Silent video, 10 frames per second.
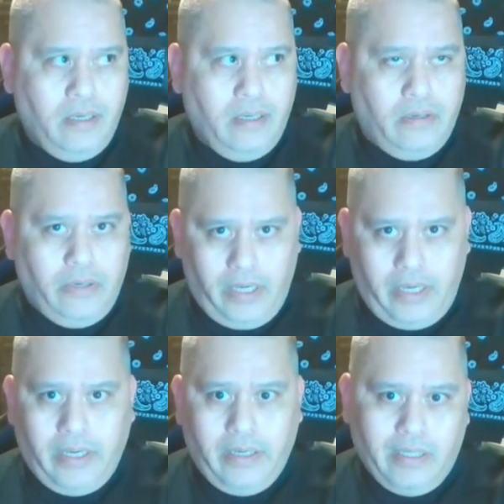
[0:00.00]

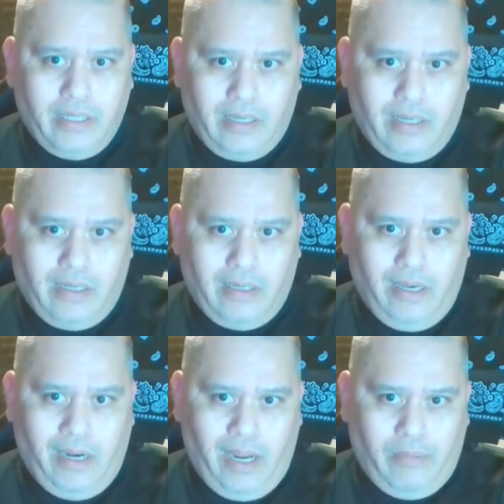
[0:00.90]
Okay.
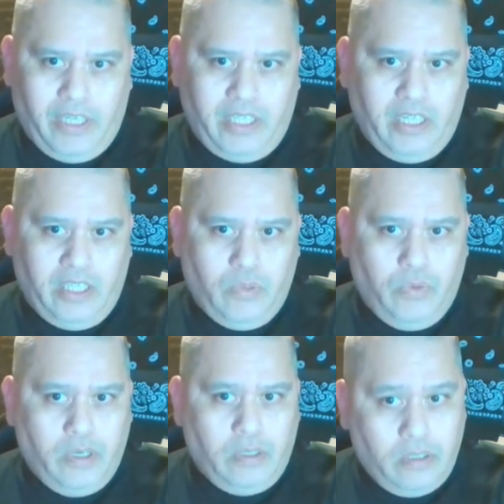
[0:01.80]
And Hangman says it's
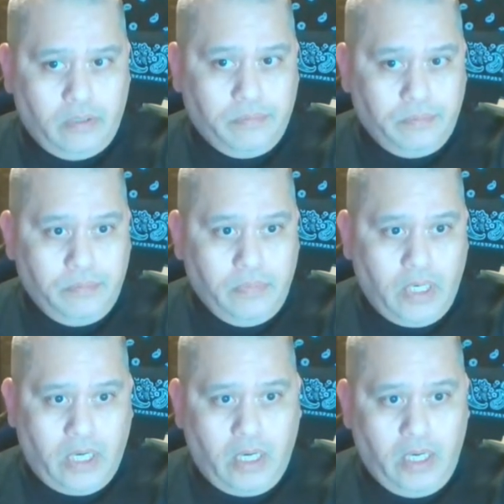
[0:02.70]
real to him.
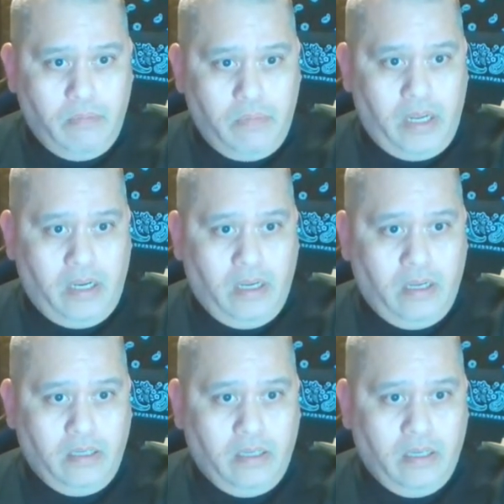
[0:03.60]
It meant
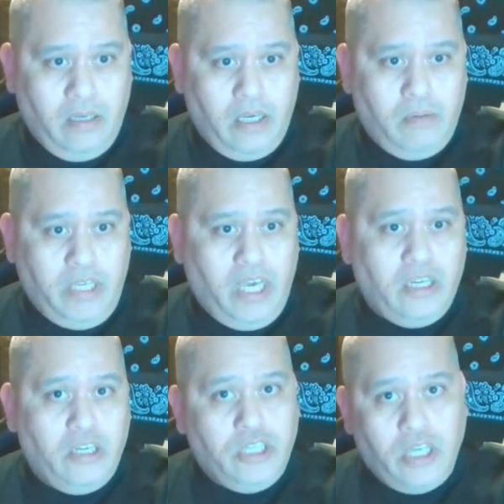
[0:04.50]
him
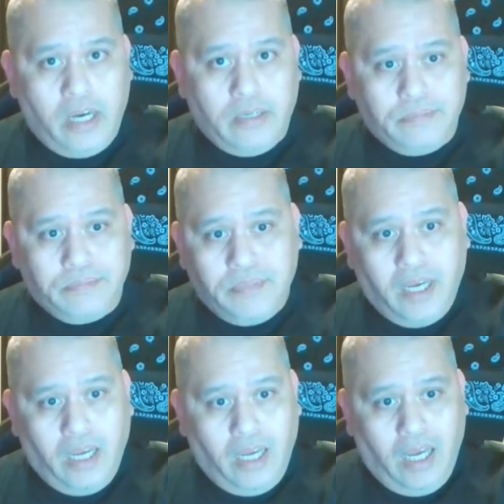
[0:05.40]
taking his shot.
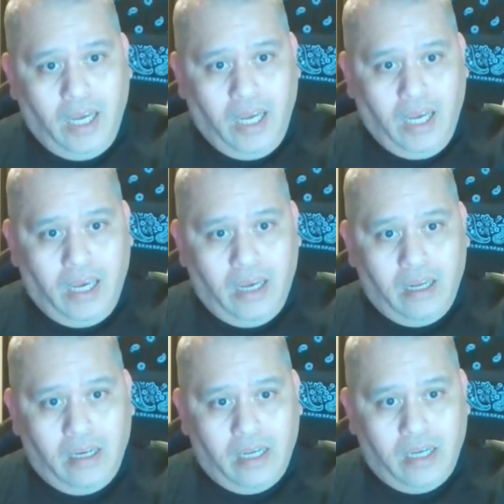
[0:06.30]

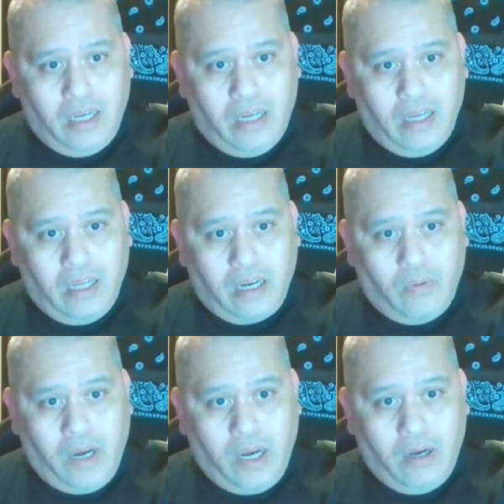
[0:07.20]
And,
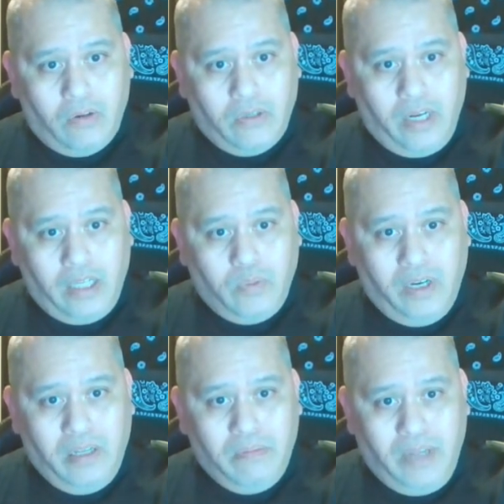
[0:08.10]
wow, so that's
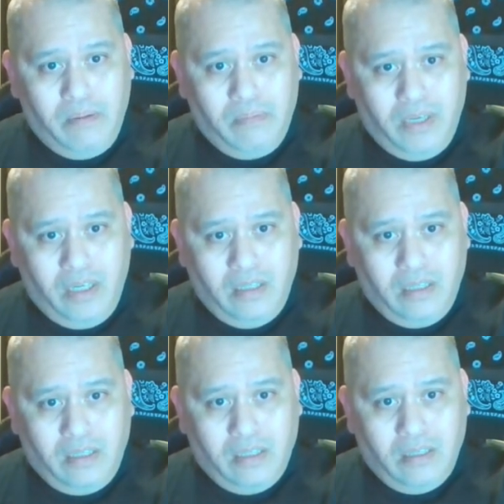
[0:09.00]
what that
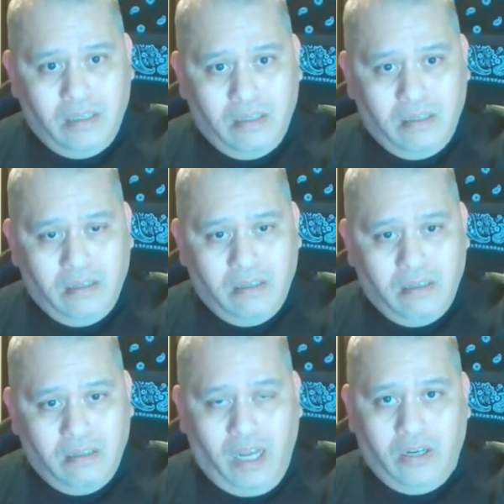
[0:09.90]
means?
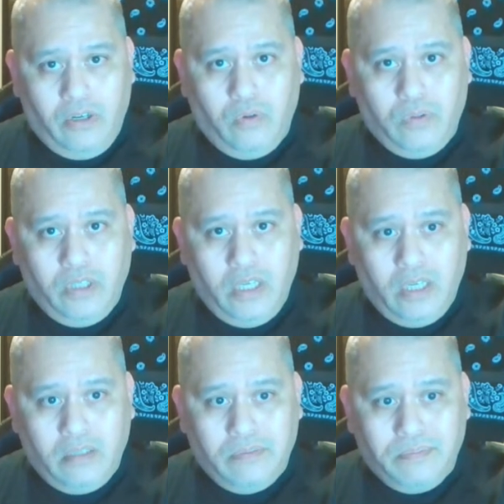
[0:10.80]
Not literal shit?